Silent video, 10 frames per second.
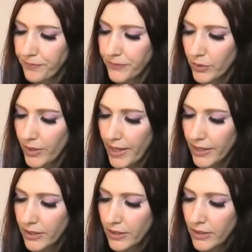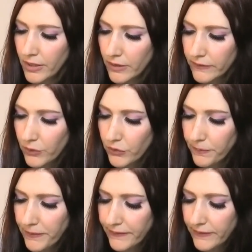Okay, so this
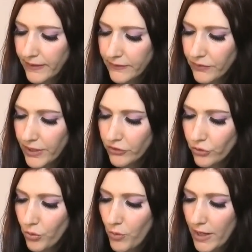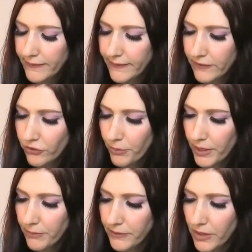person does find you a wise decision when it
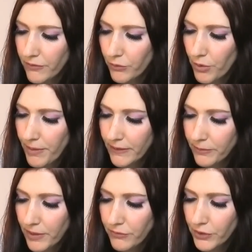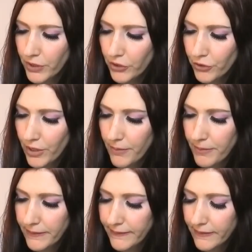comes to love and romance, but I feel like you're a
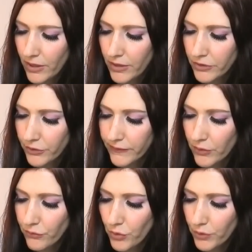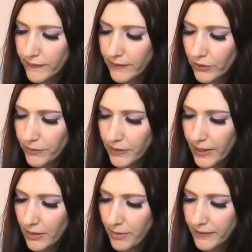bit you're self-focused here with the
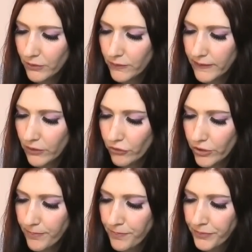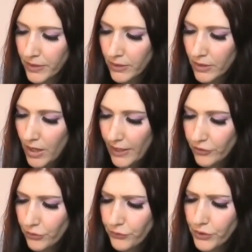Nine of Pentacles energy. I
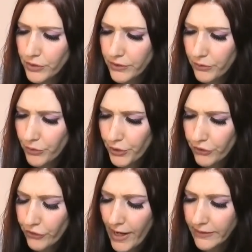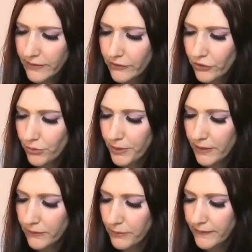do feel like they're very attracted to you
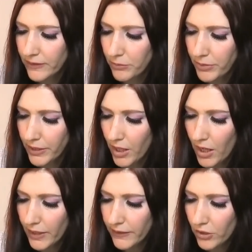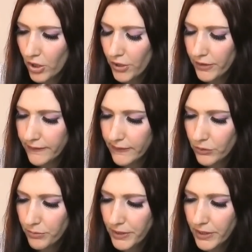because we see the peacock in the card. So
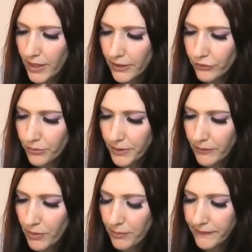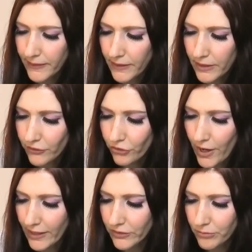the peacocks for me represent an
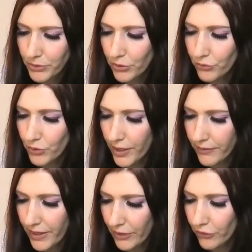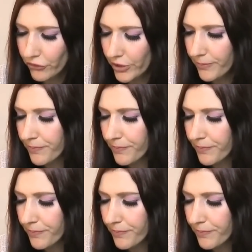attractive, beautiful kind of energy.